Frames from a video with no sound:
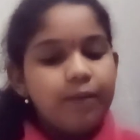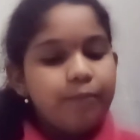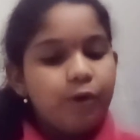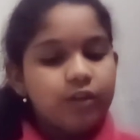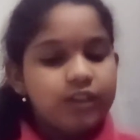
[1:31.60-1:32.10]

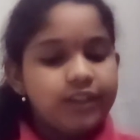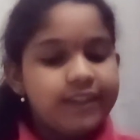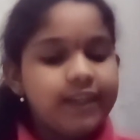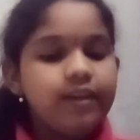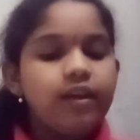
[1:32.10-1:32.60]

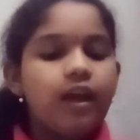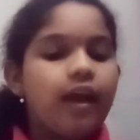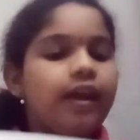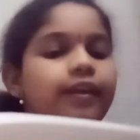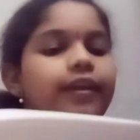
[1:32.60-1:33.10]
Processing
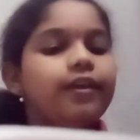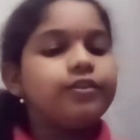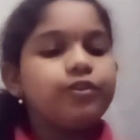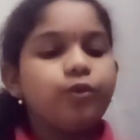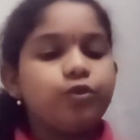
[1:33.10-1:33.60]
and
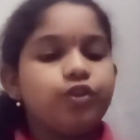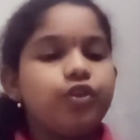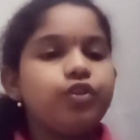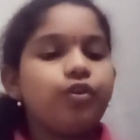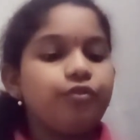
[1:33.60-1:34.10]
sources
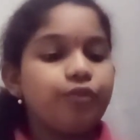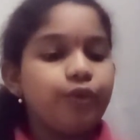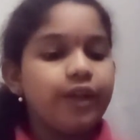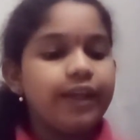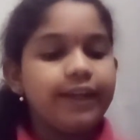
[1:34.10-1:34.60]
of food
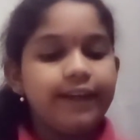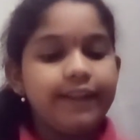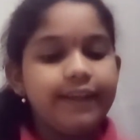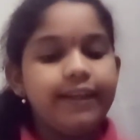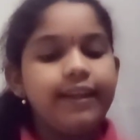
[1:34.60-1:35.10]
in
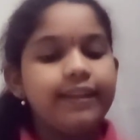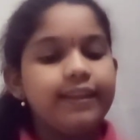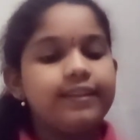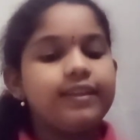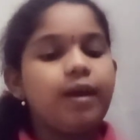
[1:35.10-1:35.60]
detail in
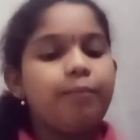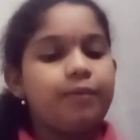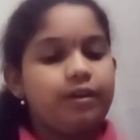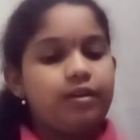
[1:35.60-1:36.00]
this chapter.